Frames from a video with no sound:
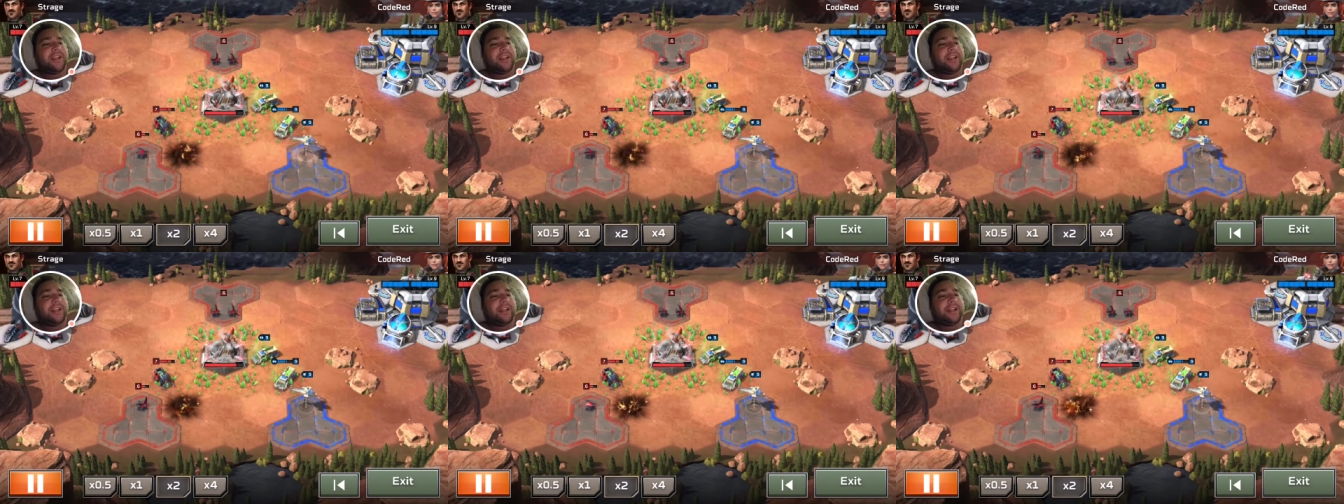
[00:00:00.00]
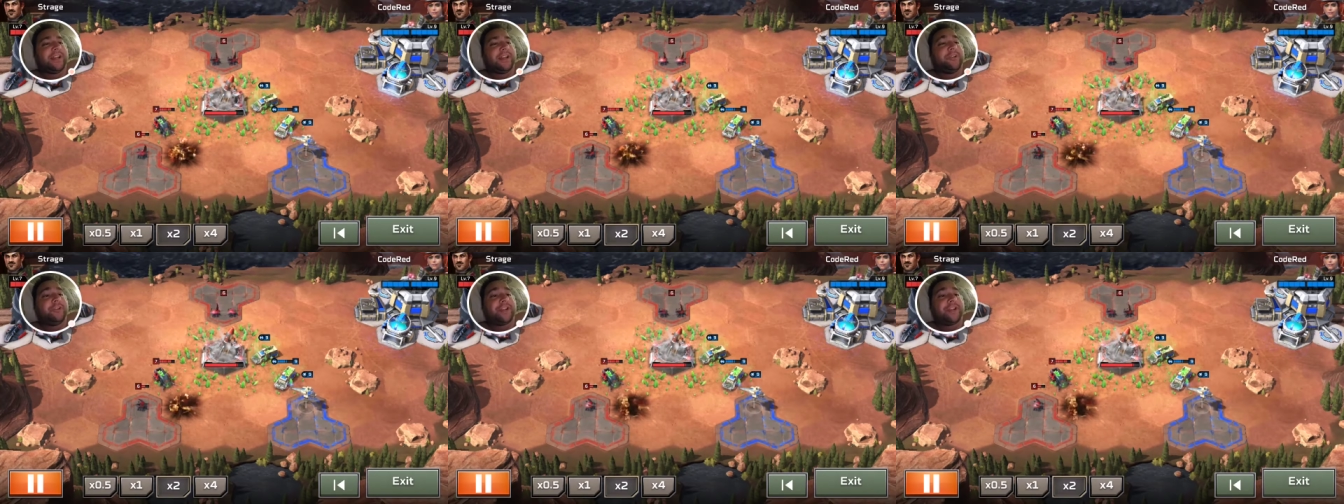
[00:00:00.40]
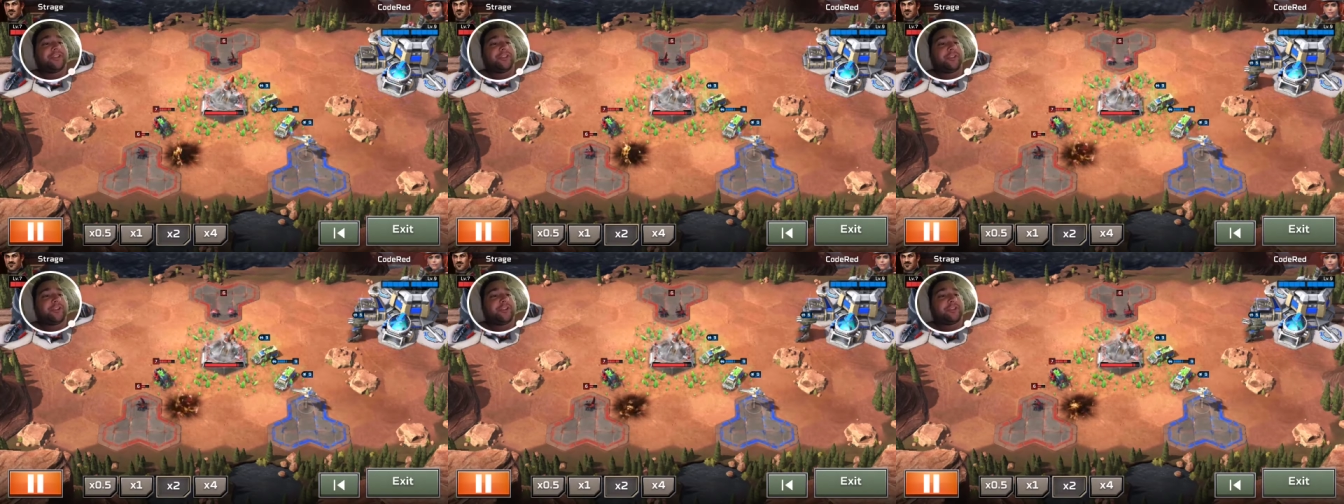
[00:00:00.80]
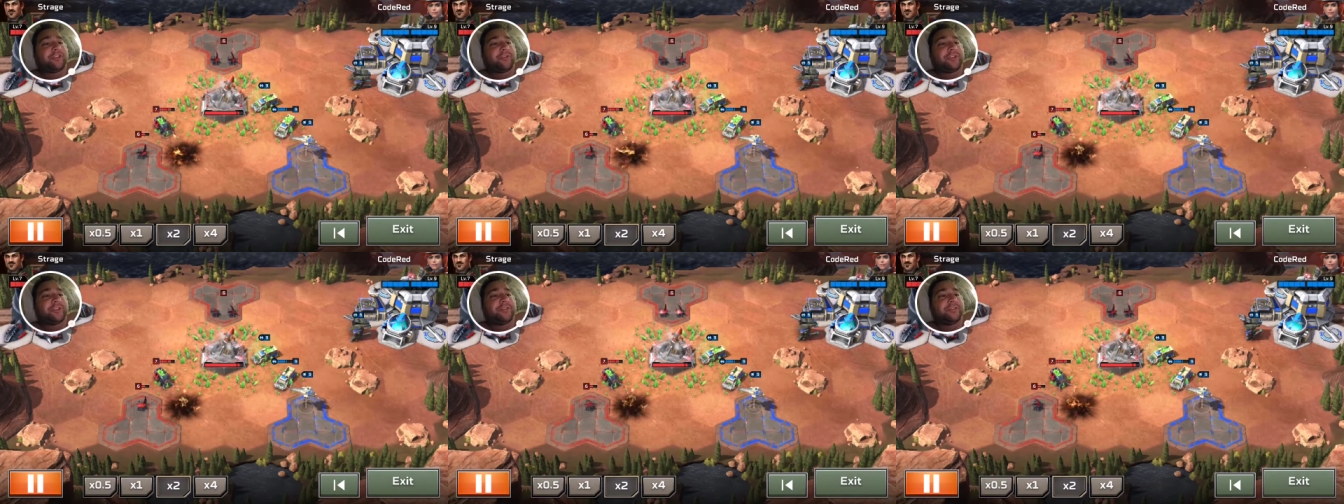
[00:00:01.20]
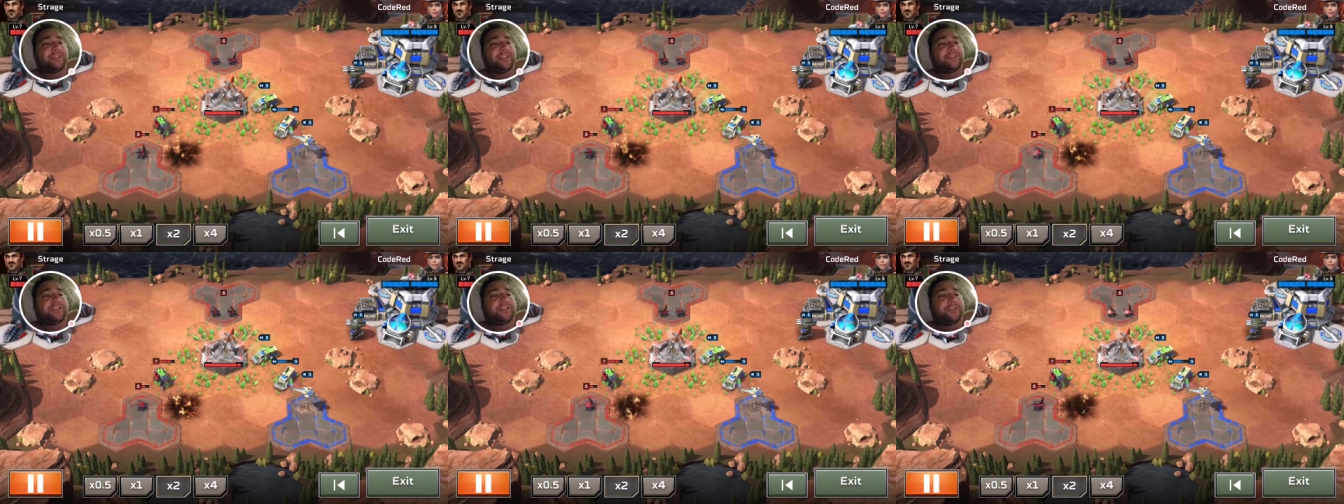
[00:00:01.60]
And I do manage to launch the missile.
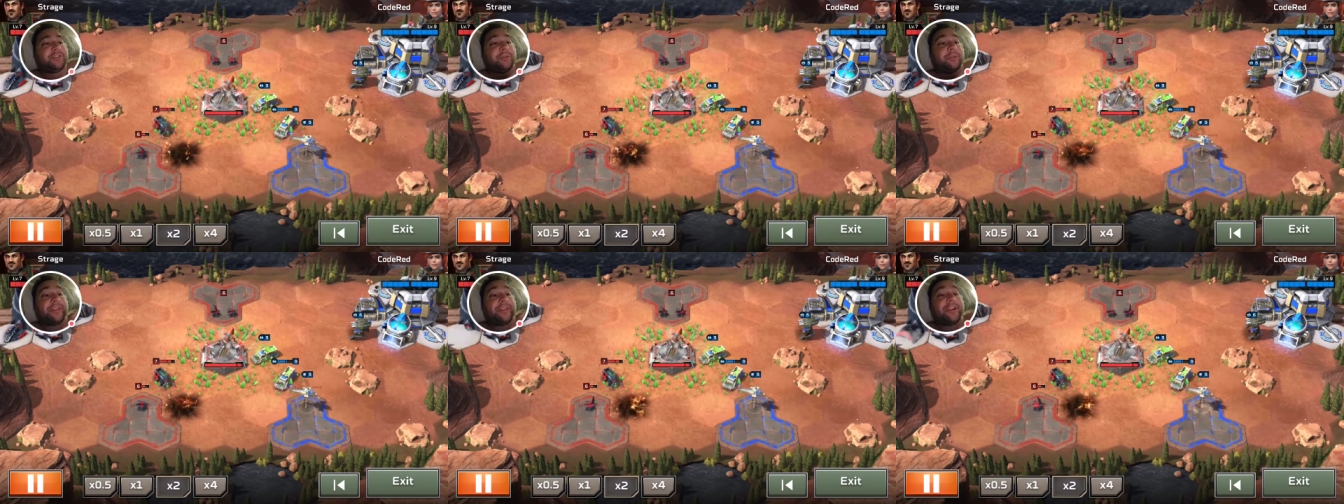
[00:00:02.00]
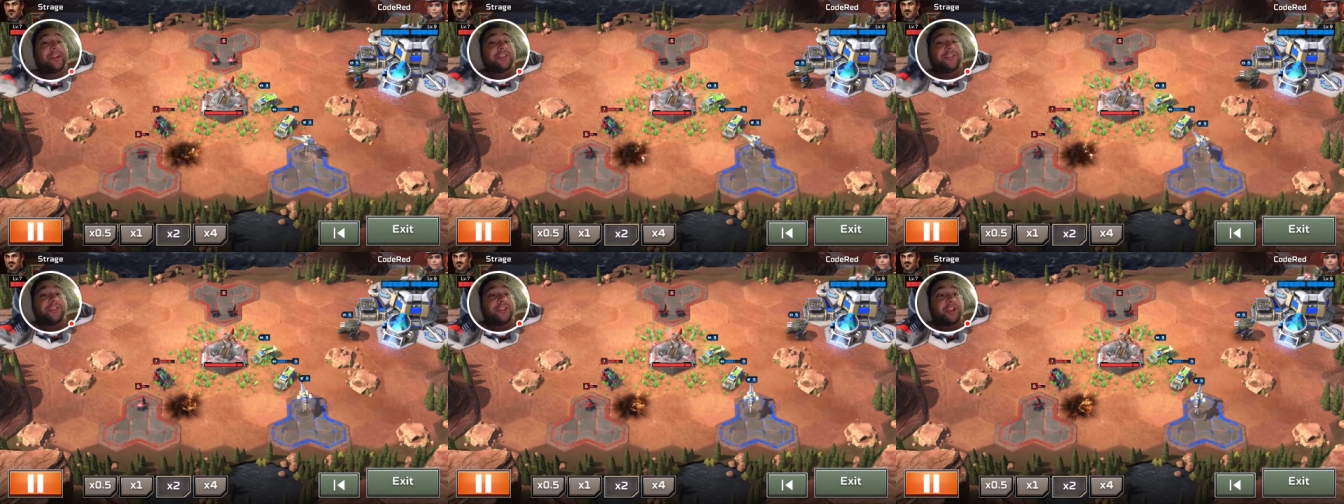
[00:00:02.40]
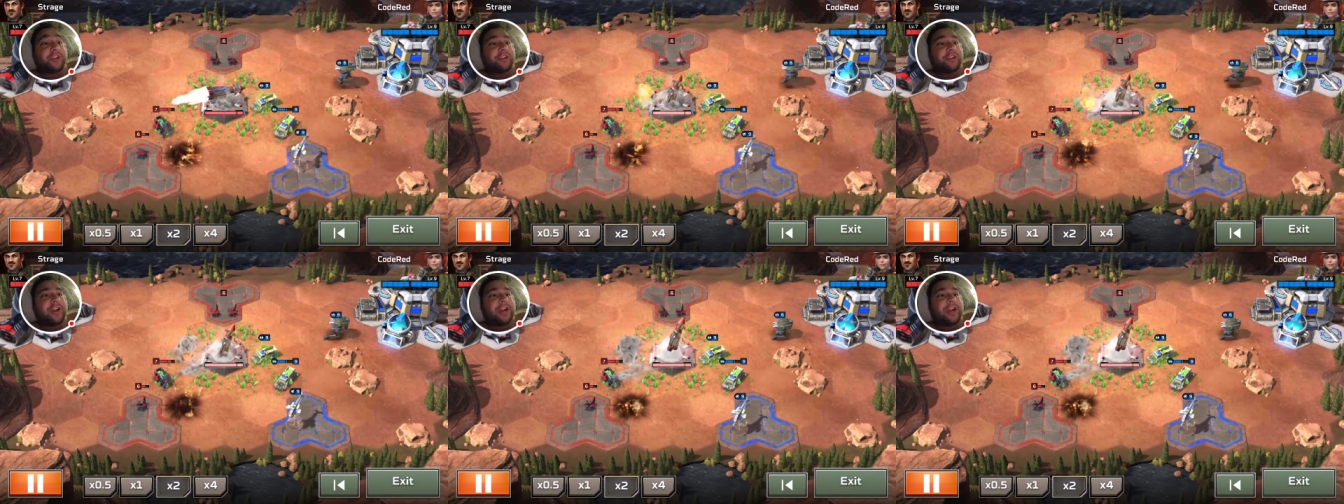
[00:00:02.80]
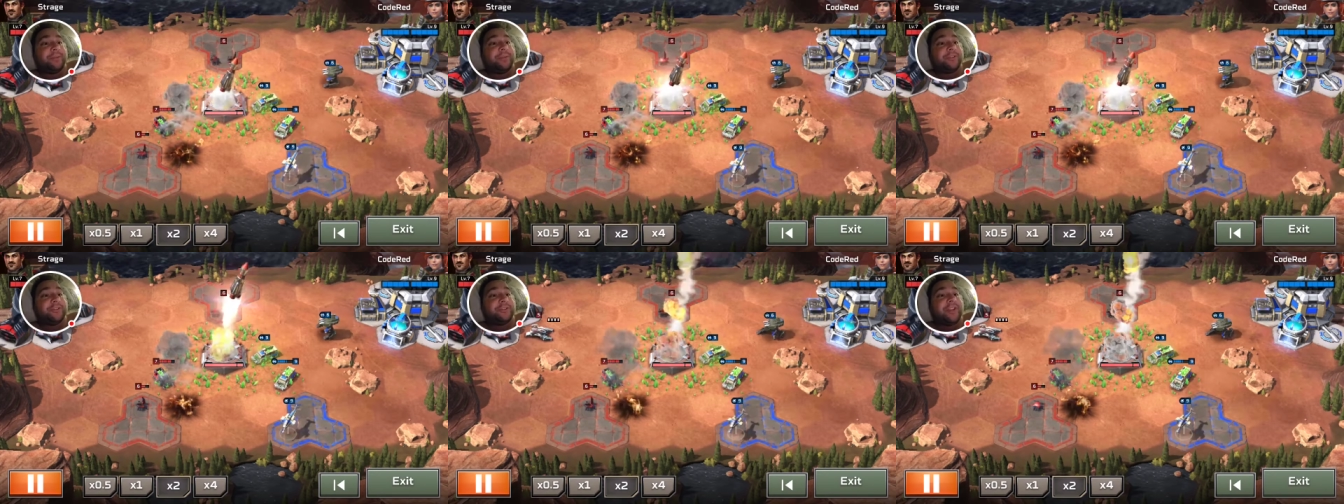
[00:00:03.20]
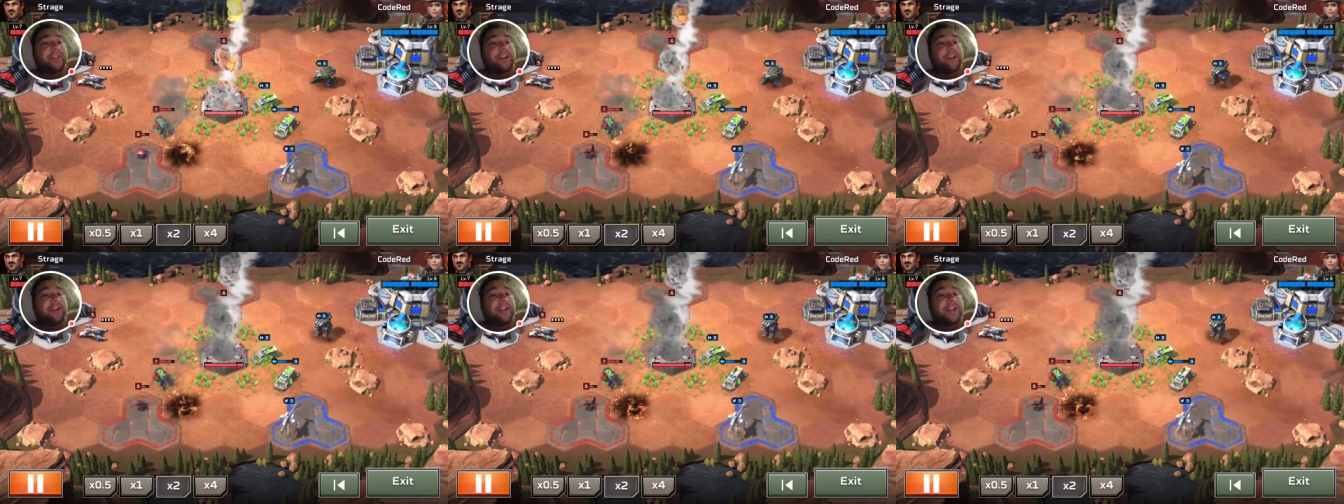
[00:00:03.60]
He's too slow. There's his juggernaut. He builds it right
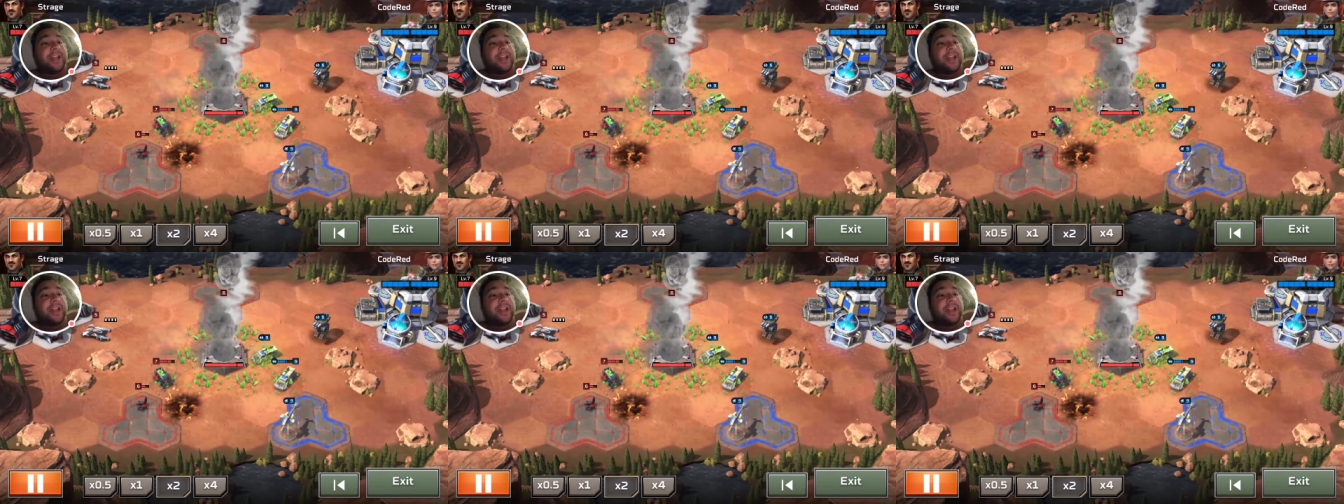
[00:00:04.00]
there.